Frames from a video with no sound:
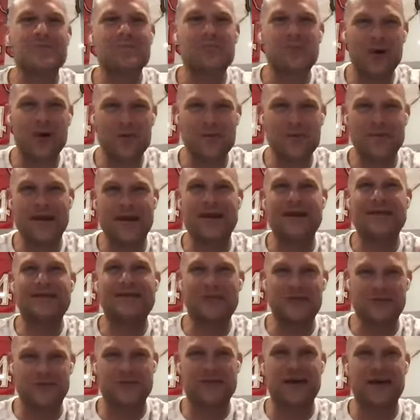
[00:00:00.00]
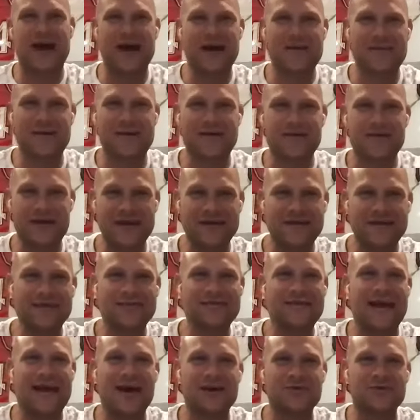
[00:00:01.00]
put me to retirement. Right, this
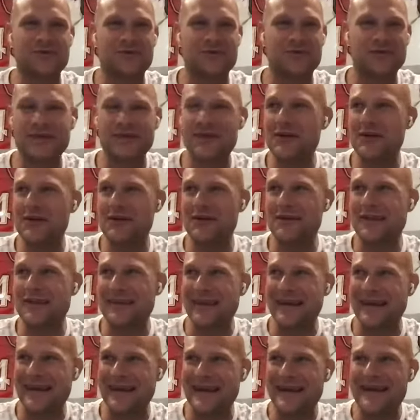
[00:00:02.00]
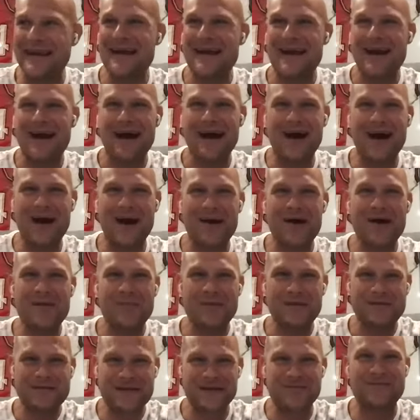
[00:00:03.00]
house will literally uh,
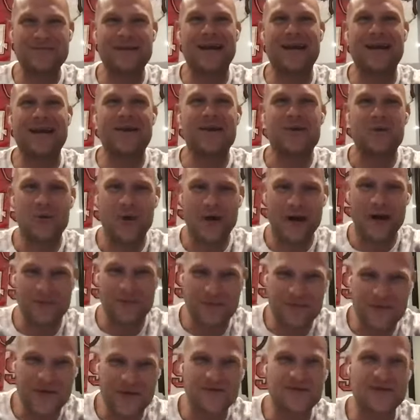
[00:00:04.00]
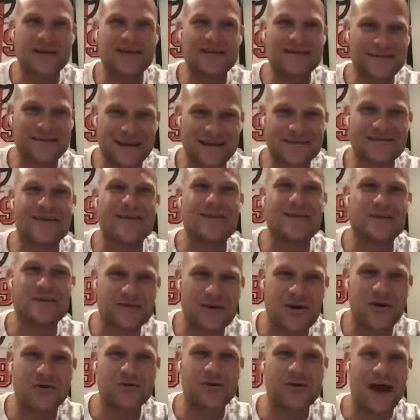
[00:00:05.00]
be something when I'm 50 and 60 years
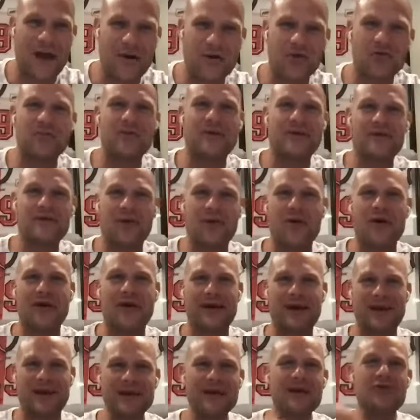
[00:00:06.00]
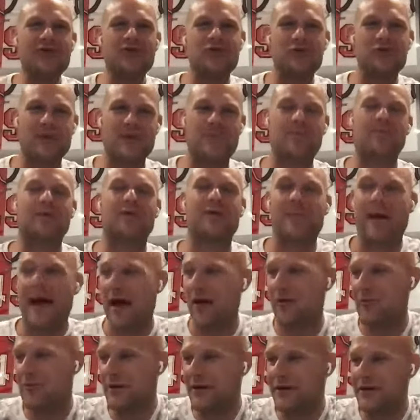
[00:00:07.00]
old, I will be talking to people
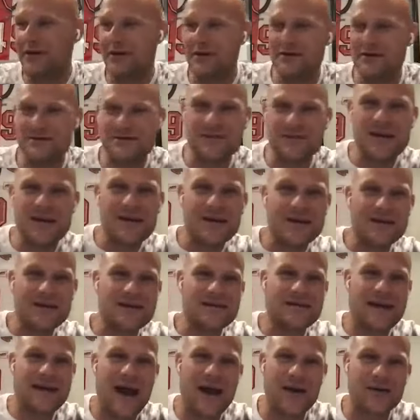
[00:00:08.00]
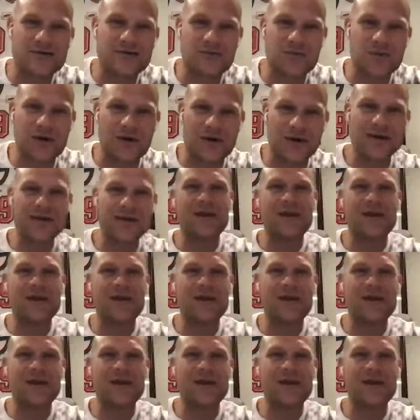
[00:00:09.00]
about because this house will.